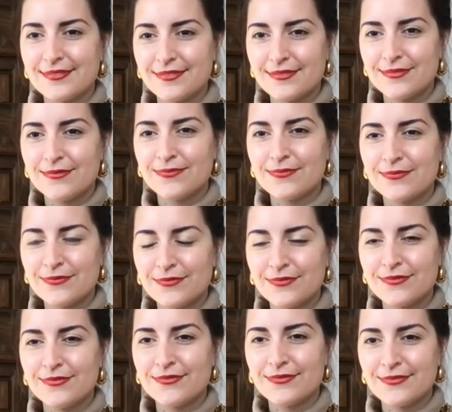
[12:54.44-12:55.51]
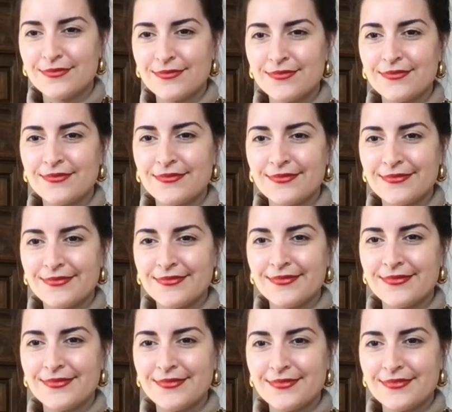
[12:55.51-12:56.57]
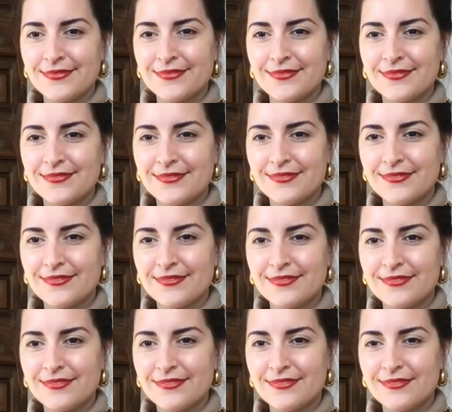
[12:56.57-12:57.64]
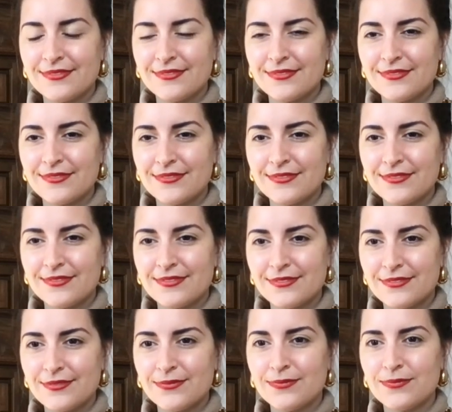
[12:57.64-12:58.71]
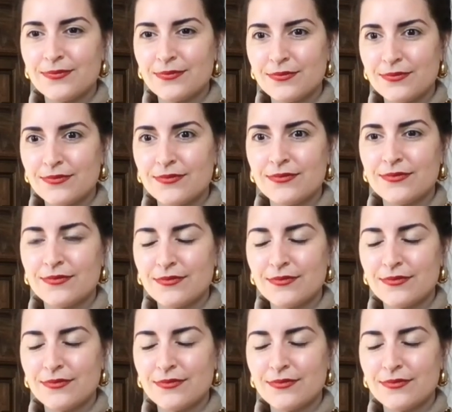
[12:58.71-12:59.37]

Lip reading: This person isn't speaking.